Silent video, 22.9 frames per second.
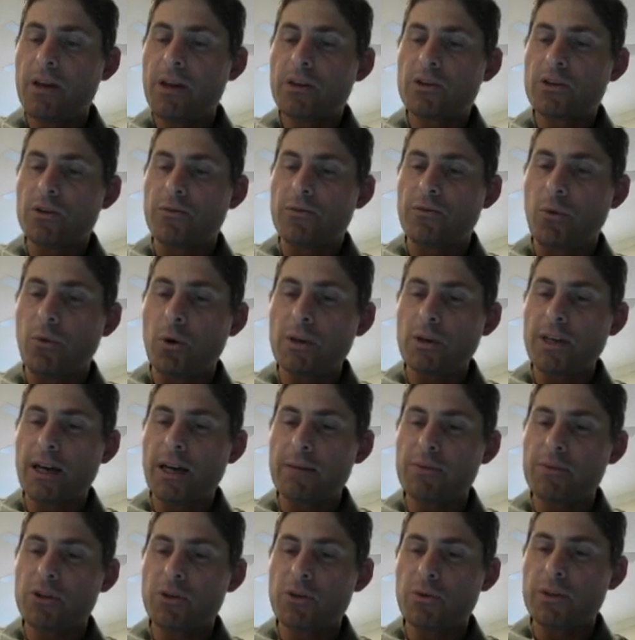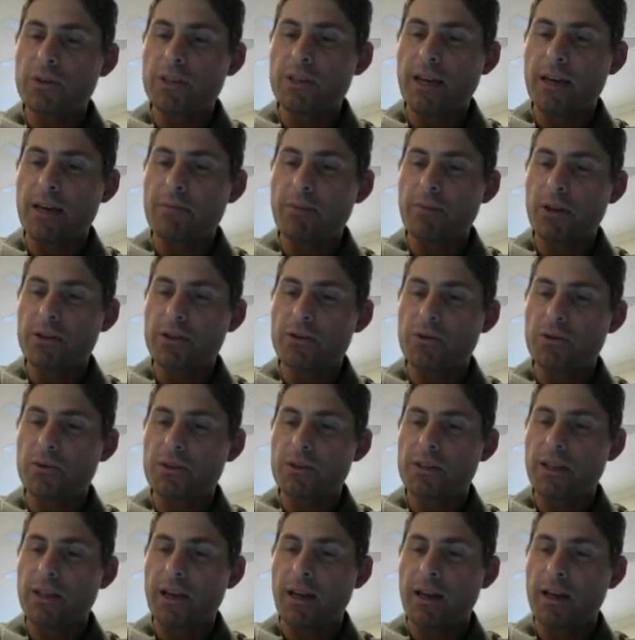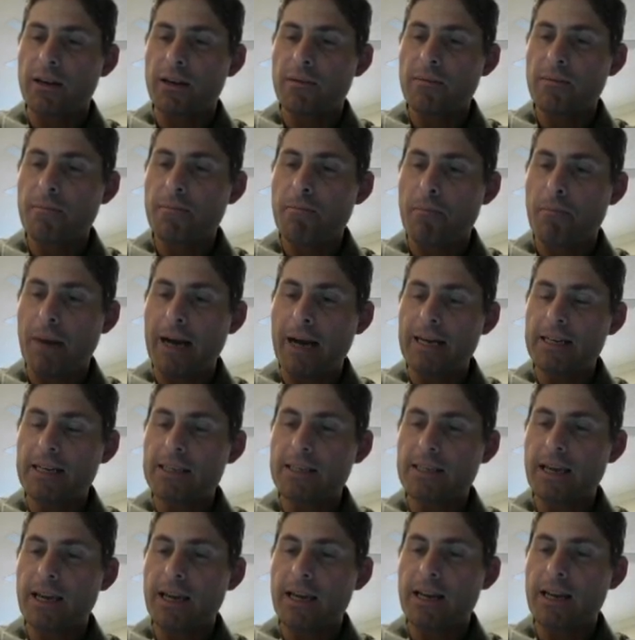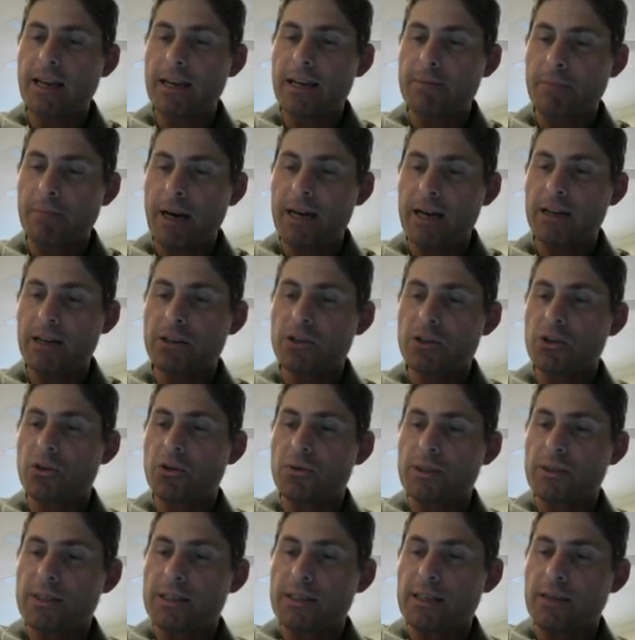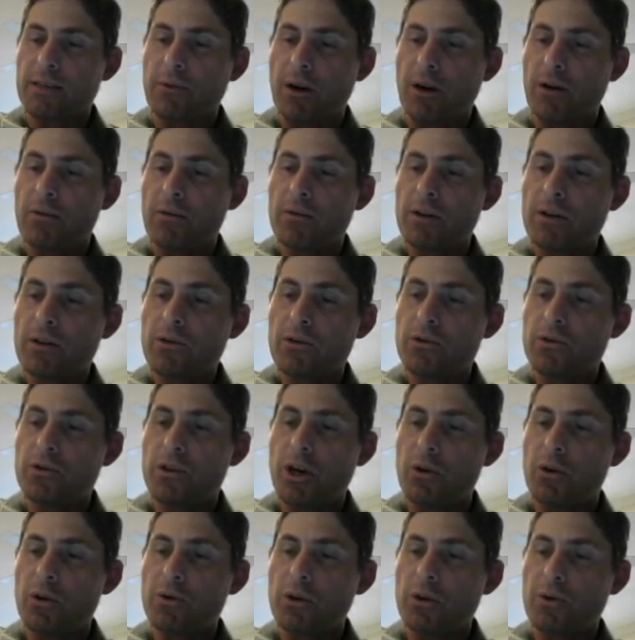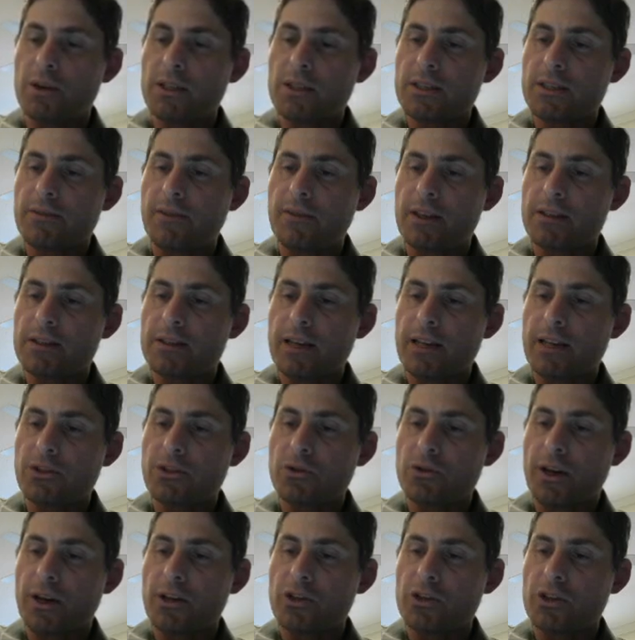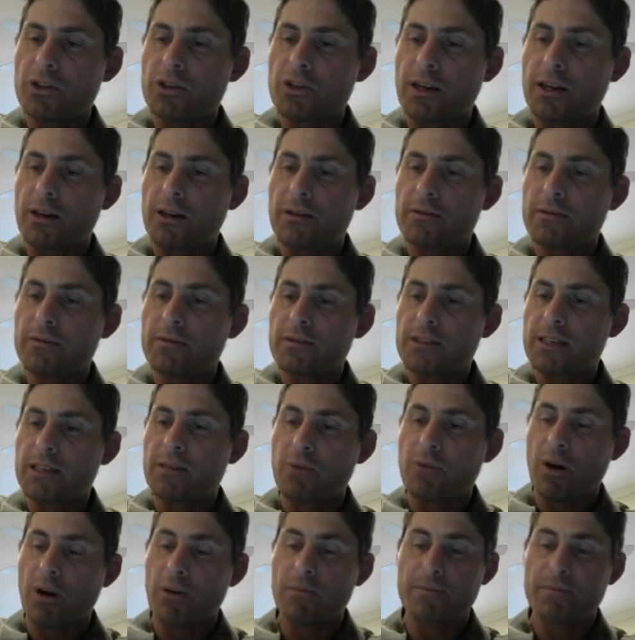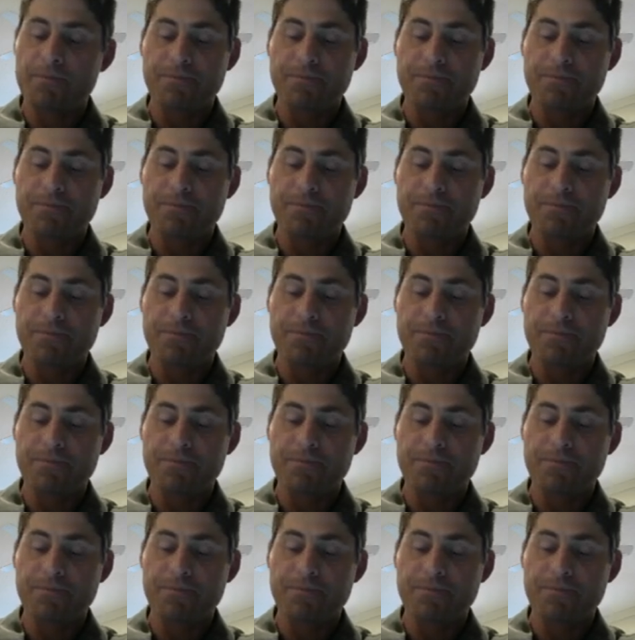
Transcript: So 4 times 2 is 8, plus 2 is 10. Minus 8 and minus 2 is 0. No units of unsaturation here. 0.